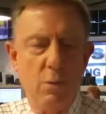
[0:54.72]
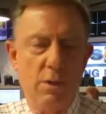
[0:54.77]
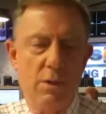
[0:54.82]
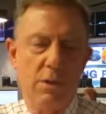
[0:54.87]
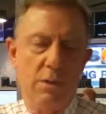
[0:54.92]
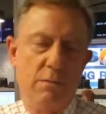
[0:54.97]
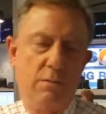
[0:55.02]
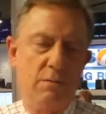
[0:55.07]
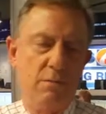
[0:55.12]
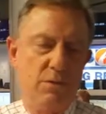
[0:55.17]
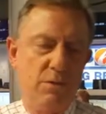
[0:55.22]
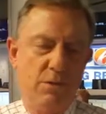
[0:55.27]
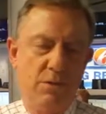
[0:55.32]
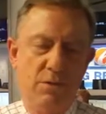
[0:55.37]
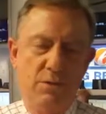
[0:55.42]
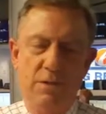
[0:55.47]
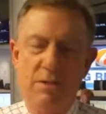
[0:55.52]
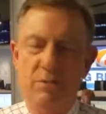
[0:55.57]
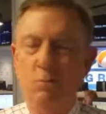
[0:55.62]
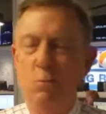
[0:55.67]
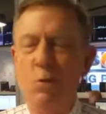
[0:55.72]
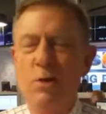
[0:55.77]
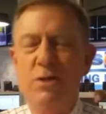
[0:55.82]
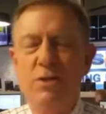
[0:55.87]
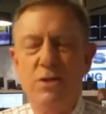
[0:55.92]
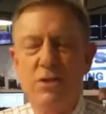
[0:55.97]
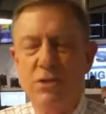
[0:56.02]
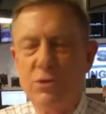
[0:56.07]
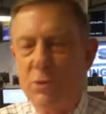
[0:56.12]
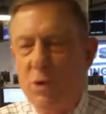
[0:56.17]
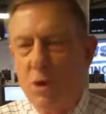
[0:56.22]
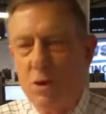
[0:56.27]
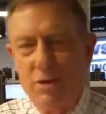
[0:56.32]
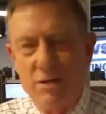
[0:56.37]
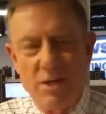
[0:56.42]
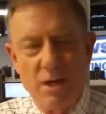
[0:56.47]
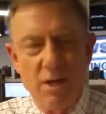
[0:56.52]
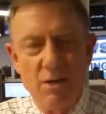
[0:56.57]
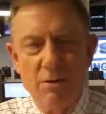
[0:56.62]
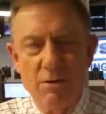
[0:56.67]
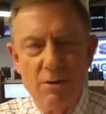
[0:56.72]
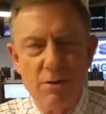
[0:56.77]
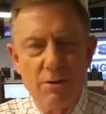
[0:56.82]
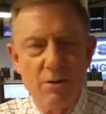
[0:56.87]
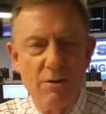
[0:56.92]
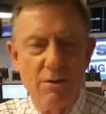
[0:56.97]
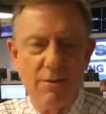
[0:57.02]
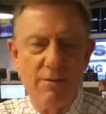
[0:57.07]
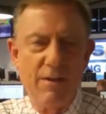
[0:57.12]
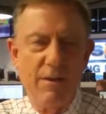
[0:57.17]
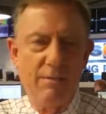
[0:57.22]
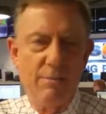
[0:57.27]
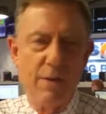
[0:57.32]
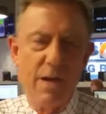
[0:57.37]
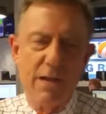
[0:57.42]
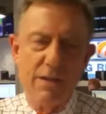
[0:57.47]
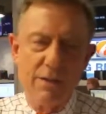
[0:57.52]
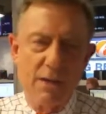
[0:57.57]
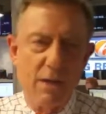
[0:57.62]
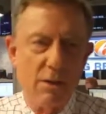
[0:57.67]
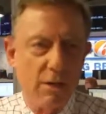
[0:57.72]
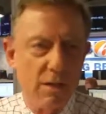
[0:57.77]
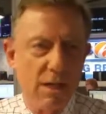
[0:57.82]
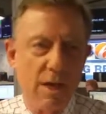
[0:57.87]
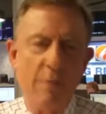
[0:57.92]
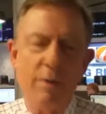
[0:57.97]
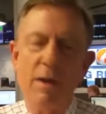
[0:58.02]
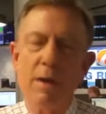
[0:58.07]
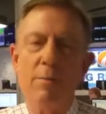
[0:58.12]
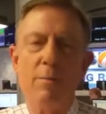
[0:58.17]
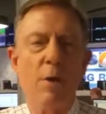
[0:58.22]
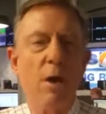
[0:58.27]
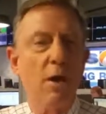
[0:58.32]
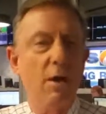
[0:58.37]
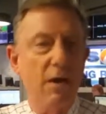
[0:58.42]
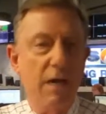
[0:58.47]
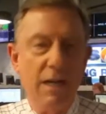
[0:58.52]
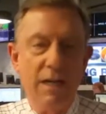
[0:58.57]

winds as strong as 135 miles an hour coming up our east coast.